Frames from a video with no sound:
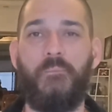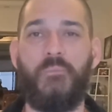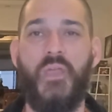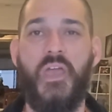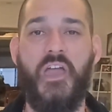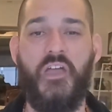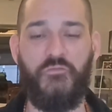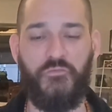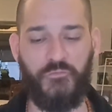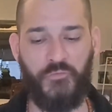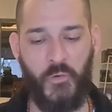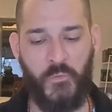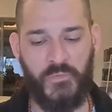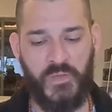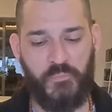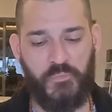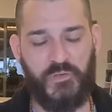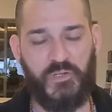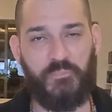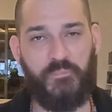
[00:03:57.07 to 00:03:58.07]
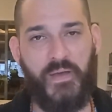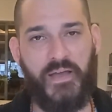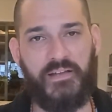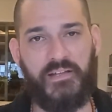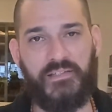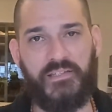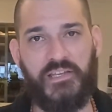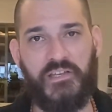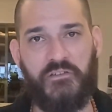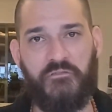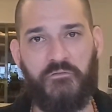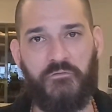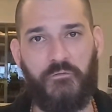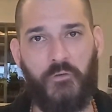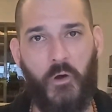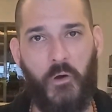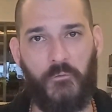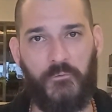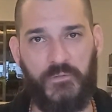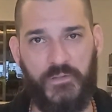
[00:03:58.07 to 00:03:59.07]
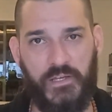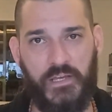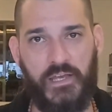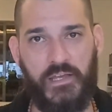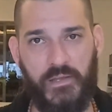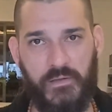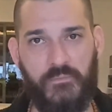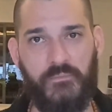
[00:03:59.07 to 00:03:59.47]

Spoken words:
And from the perspective of the